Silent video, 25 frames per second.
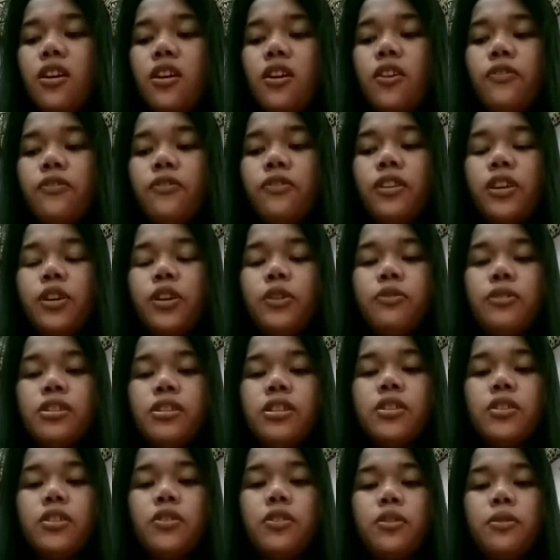of
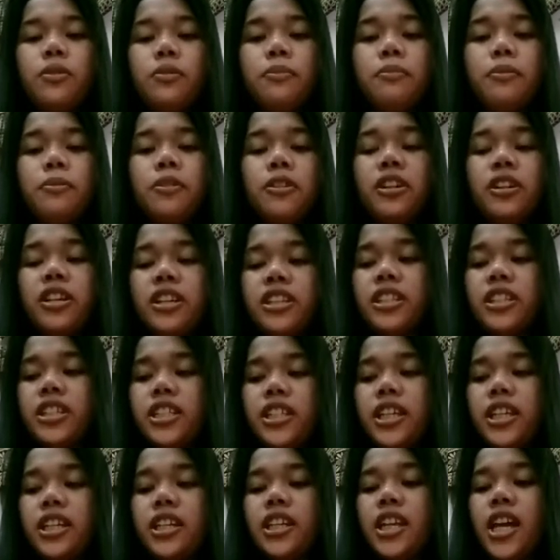language
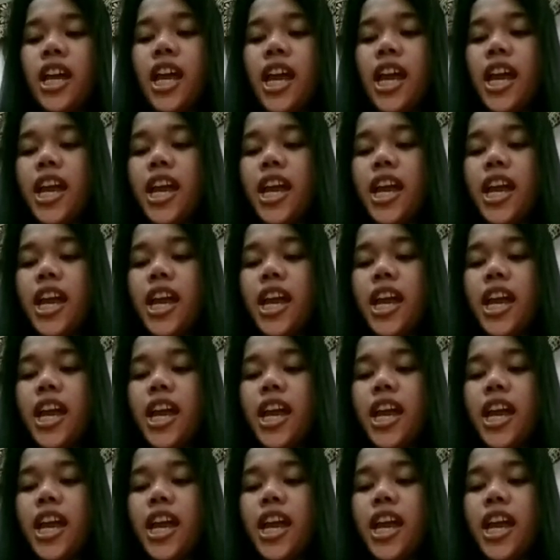operation.